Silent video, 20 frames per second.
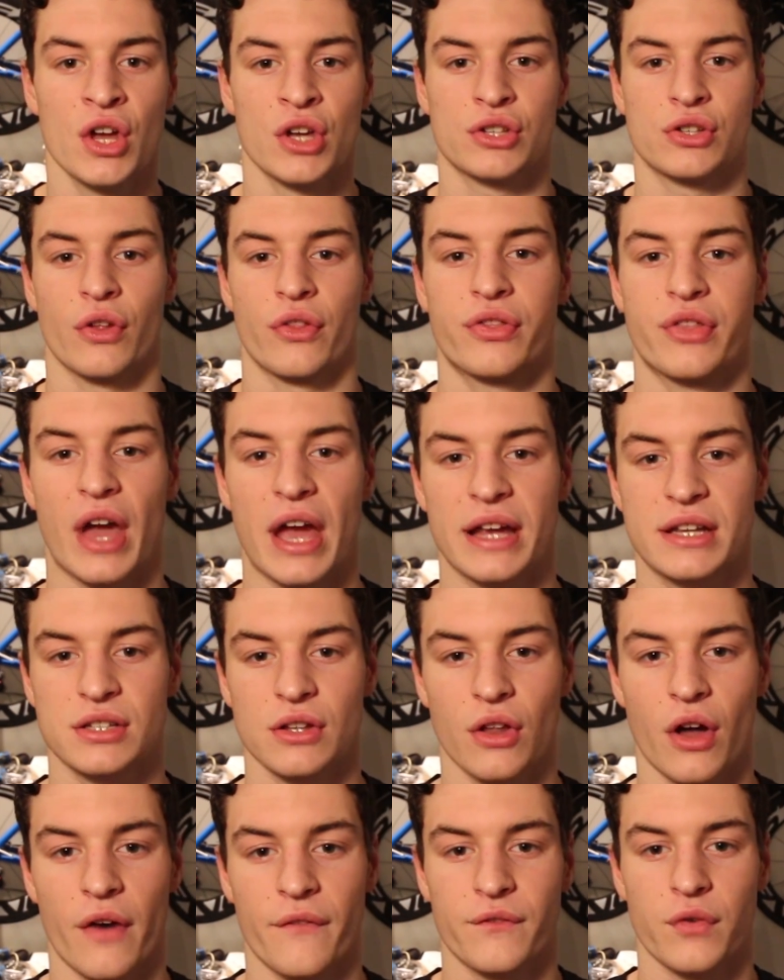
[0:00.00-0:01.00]
So thanks
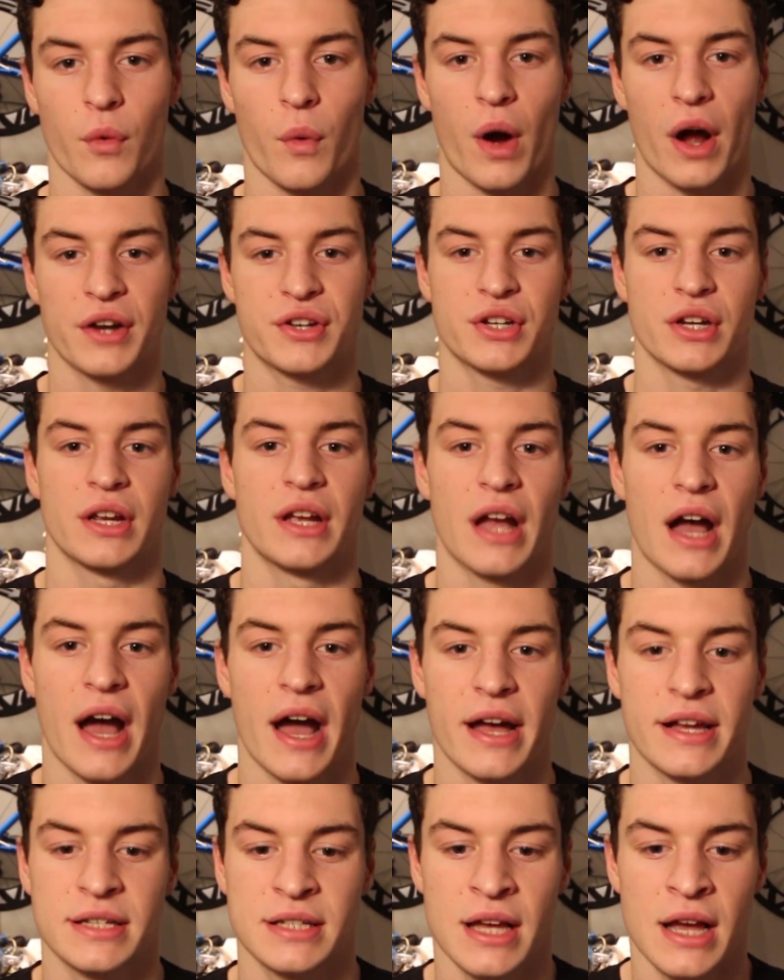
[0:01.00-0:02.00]
a lot for watching,
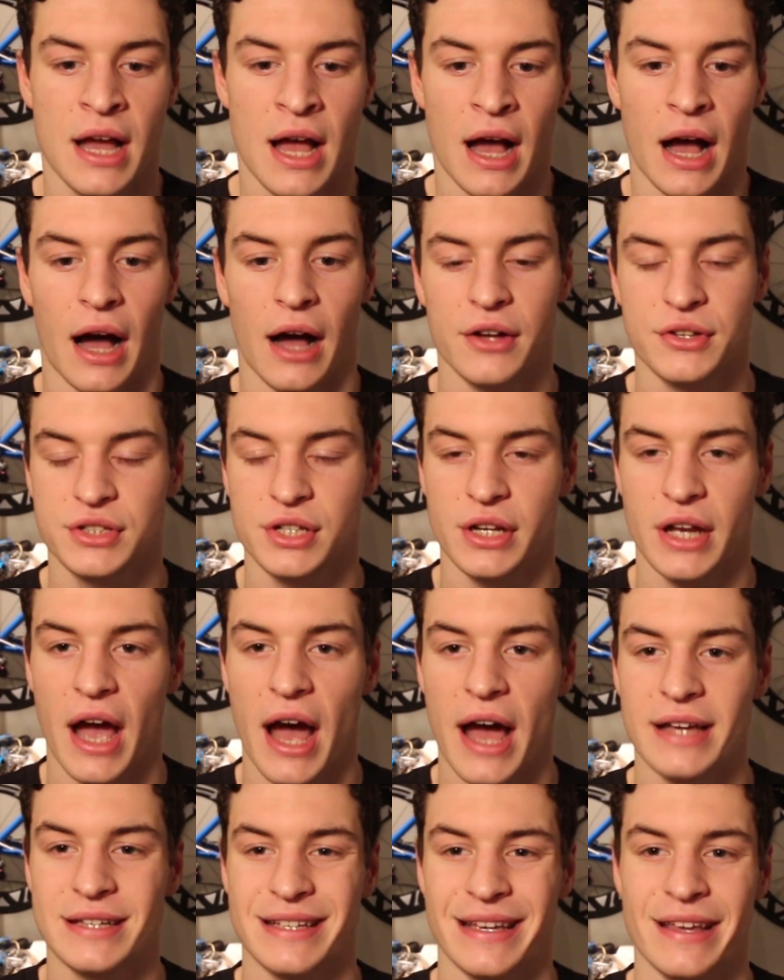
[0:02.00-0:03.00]
guys. I'll see you
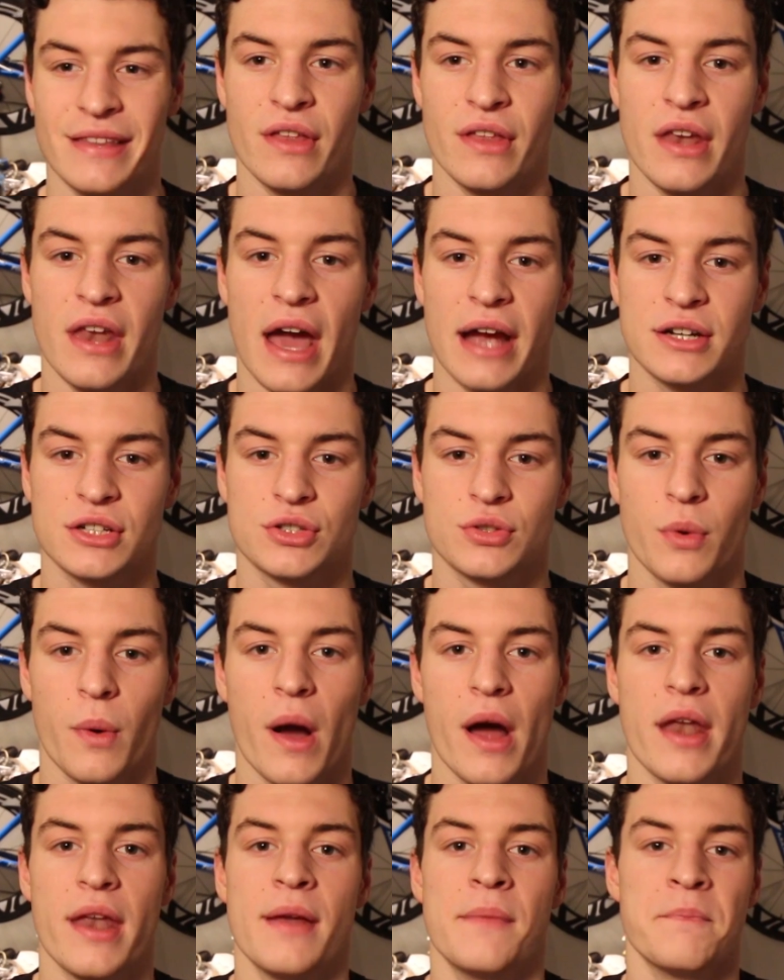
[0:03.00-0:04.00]
guys the next
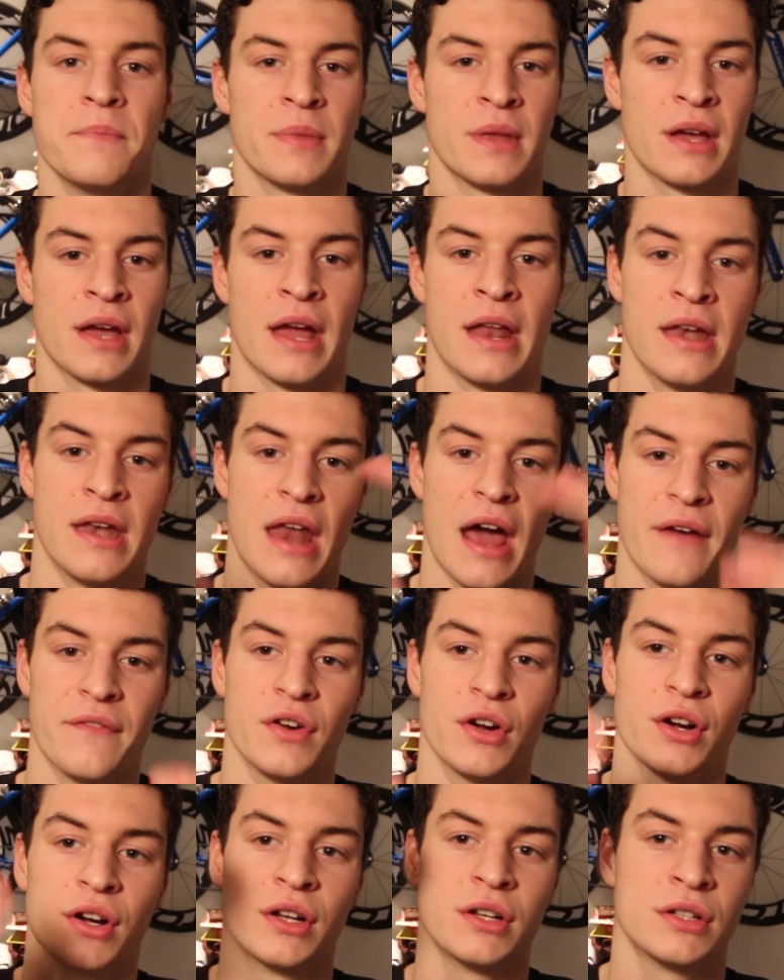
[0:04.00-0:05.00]
one, and
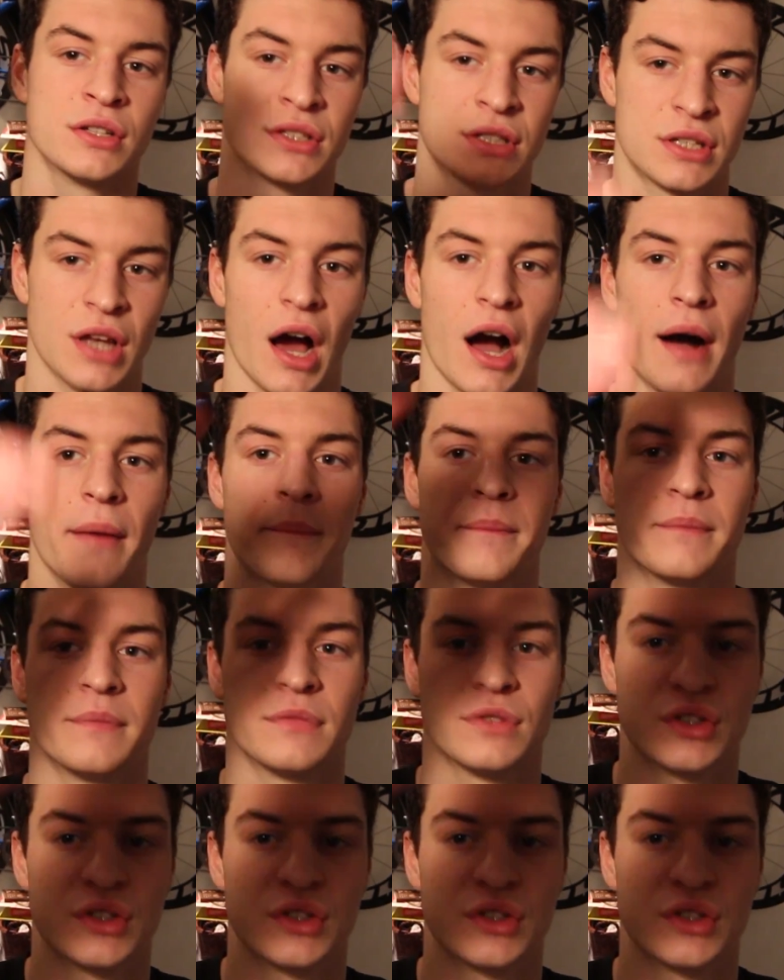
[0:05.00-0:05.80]
never stop